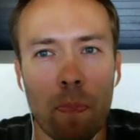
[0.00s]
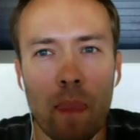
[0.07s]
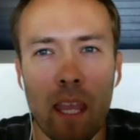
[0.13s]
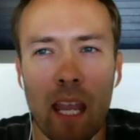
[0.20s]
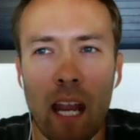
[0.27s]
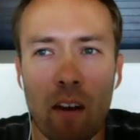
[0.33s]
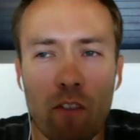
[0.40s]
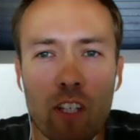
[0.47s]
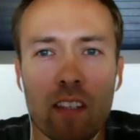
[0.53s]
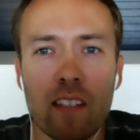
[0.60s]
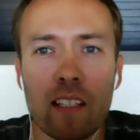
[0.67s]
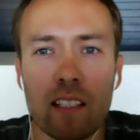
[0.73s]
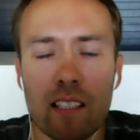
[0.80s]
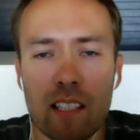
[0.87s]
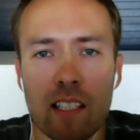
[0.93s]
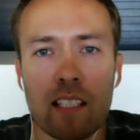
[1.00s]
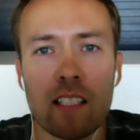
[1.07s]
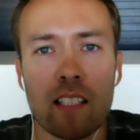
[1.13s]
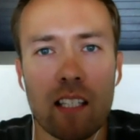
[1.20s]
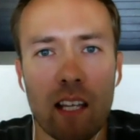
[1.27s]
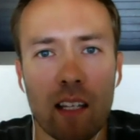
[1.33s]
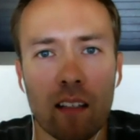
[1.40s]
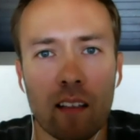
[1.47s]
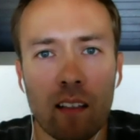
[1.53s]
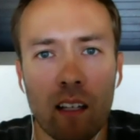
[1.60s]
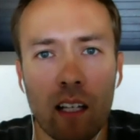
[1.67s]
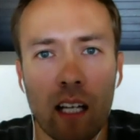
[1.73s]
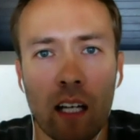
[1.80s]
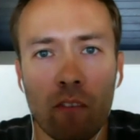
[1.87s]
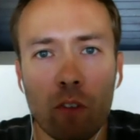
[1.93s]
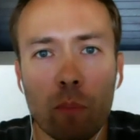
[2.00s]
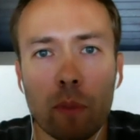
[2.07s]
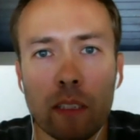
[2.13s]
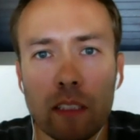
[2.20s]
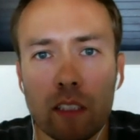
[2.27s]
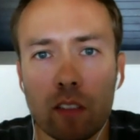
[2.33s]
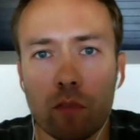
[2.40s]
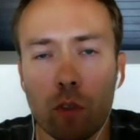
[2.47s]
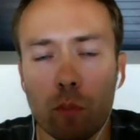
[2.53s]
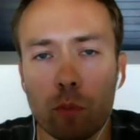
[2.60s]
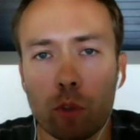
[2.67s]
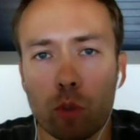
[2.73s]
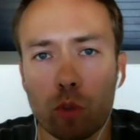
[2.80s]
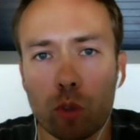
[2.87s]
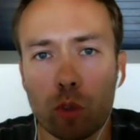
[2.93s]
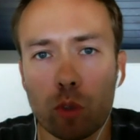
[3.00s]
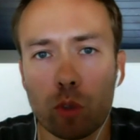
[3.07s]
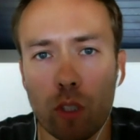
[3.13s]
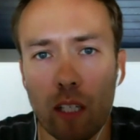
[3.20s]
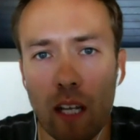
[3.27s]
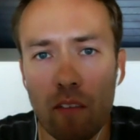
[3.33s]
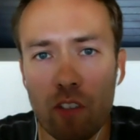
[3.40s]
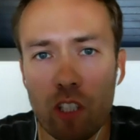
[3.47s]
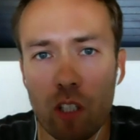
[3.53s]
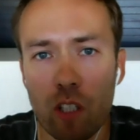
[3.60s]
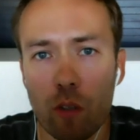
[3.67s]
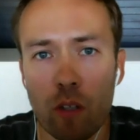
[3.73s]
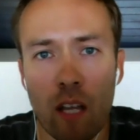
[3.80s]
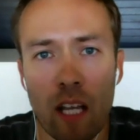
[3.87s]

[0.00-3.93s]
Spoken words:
Everything since then, every piece of open source code that I've shared